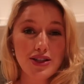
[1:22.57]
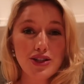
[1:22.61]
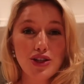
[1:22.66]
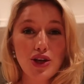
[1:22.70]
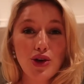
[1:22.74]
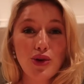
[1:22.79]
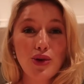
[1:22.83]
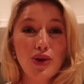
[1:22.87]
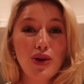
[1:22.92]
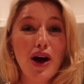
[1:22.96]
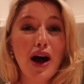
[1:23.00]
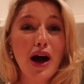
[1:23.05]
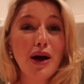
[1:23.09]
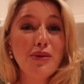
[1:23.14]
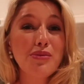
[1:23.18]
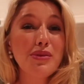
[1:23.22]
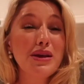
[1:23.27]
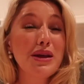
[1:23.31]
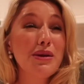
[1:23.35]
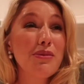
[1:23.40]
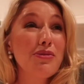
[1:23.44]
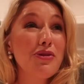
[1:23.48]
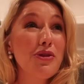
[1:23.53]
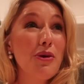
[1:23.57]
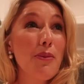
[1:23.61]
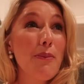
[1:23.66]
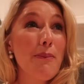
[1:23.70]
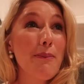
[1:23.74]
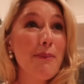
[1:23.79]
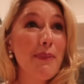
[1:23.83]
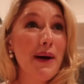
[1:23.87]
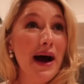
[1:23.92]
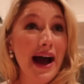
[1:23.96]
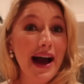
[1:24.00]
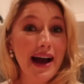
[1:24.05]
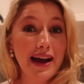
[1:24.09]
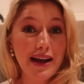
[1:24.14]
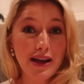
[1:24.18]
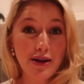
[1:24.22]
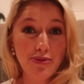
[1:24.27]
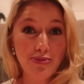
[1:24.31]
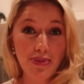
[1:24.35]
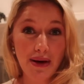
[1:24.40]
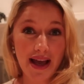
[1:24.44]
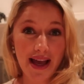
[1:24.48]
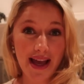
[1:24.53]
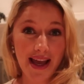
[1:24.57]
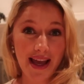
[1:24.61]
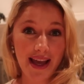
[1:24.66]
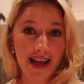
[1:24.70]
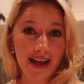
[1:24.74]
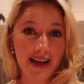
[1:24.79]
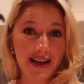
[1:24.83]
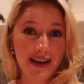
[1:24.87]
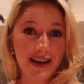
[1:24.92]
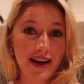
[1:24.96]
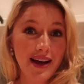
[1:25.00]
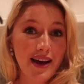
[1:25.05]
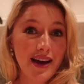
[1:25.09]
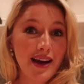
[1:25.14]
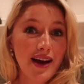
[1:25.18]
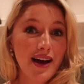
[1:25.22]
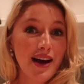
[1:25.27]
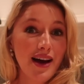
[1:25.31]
So, I mean, the back pain,